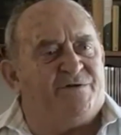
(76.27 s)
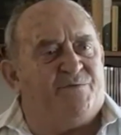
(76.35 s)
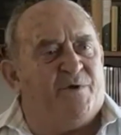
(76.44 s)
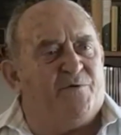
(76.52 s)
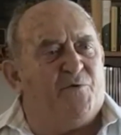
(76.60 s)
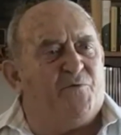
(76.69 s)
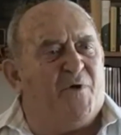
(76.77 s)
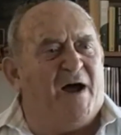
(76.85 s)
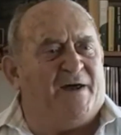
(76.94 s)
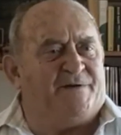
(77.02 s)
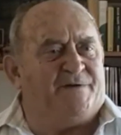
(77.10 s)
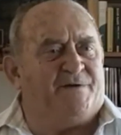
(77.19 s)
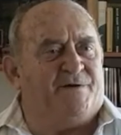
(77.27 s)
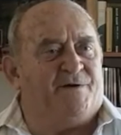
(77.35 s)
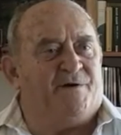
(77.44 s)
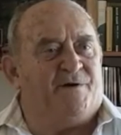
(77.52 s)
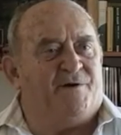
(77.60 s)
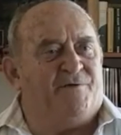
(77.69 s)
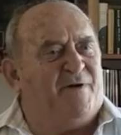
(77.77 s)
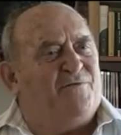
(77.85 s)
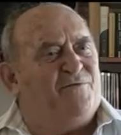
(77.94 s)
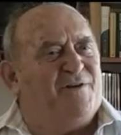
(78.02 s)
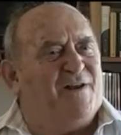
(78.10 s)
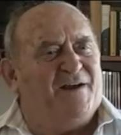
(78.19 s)
We were white. We had
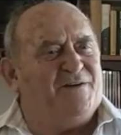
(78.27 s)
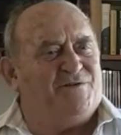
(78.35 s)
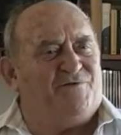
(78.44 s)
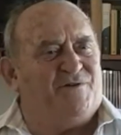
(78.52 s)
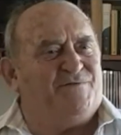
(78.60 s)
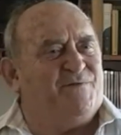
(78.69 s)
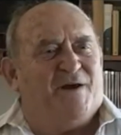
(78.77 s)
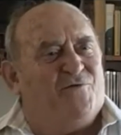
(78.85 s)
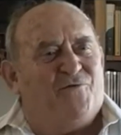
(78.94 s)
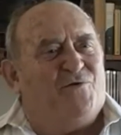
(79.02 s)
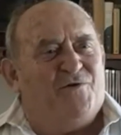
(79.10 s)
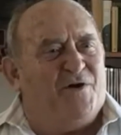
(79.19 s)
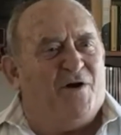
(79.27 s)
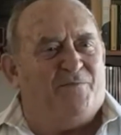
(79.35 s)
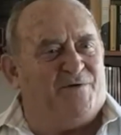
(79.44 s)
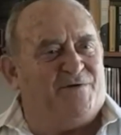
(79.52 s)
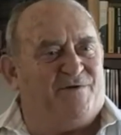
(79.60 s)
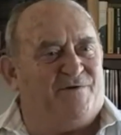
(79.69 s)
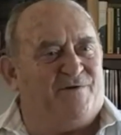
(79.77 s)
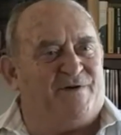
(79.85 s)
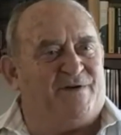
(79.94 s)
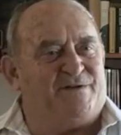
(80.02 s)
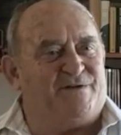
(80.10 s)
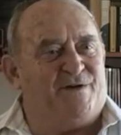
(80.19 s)
all luxuries. We had all the
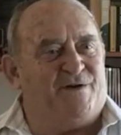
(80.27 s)
opportunities.